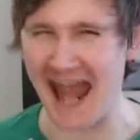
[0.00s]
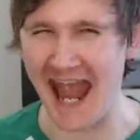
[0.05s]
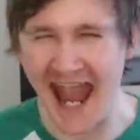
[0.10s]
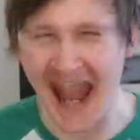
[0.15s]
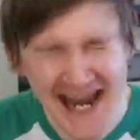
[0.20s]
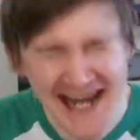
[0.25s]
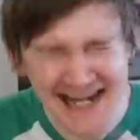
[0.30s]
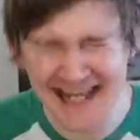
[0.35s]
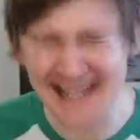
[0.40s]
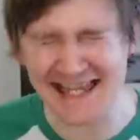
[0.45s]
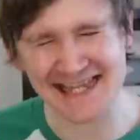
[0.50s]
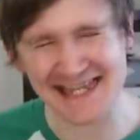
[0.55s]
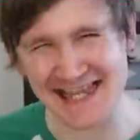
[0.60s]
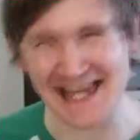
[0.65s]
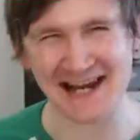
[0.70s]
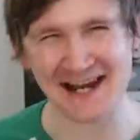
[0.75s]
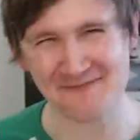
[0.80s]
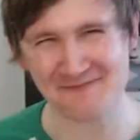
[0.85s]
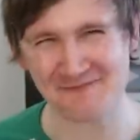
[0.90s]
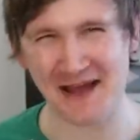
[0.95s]

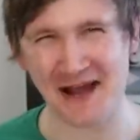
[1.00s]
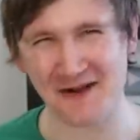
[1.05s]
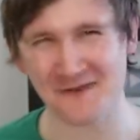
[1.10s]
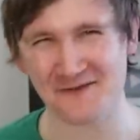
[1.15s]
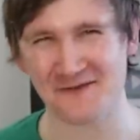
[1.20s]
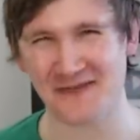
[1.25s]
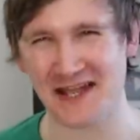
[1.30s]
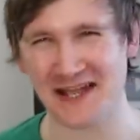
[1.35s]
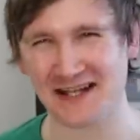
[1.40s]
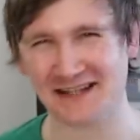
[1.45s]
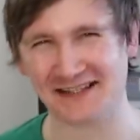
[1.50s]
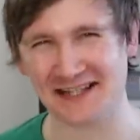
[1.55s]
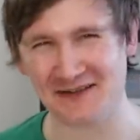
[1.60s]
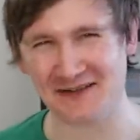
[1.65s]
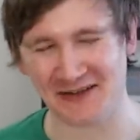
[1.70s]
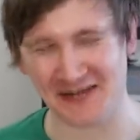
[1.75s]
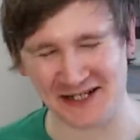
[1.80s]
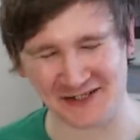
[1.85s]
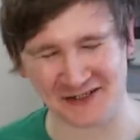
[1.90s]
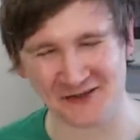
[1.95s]
anything about this seem
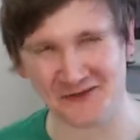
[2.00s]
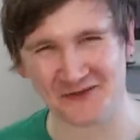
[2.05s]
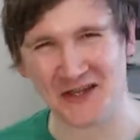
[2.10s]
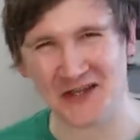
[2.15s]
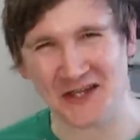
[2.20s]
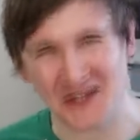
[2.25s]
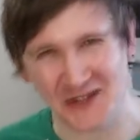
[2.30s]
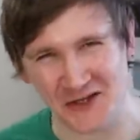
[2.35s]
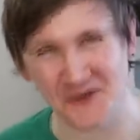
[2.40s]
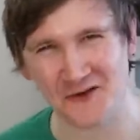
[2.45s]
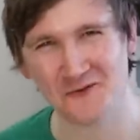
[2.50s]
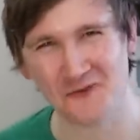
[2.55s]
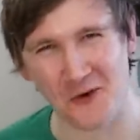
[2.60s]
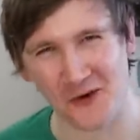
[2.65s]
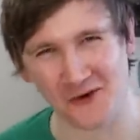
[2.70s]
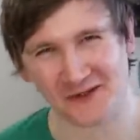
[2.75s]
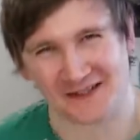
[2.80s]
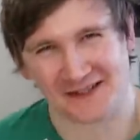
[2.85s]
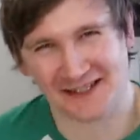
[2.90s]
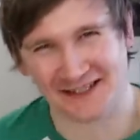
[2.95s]
like something you
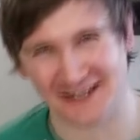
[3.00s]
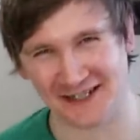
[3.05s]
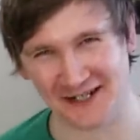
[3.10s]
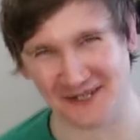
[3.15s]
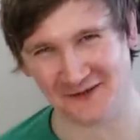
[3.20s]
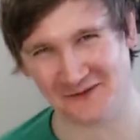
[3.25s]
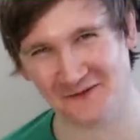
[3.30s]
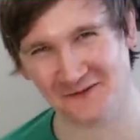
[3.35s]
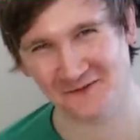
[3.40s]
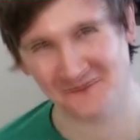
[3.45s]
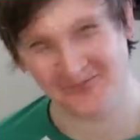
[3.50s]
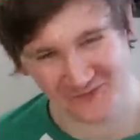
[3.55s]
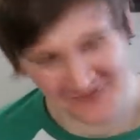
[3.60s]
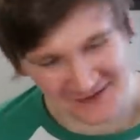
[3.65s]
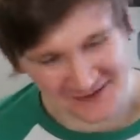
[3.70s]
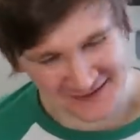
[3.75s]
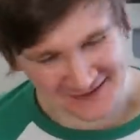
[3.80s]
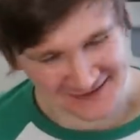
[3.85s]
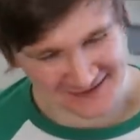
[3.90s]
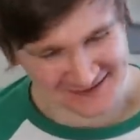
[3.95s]
want to do?
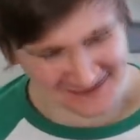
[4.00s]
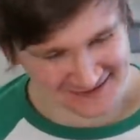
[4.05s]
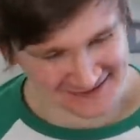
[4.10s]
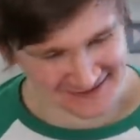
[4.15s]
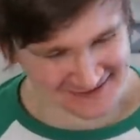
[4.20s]
Or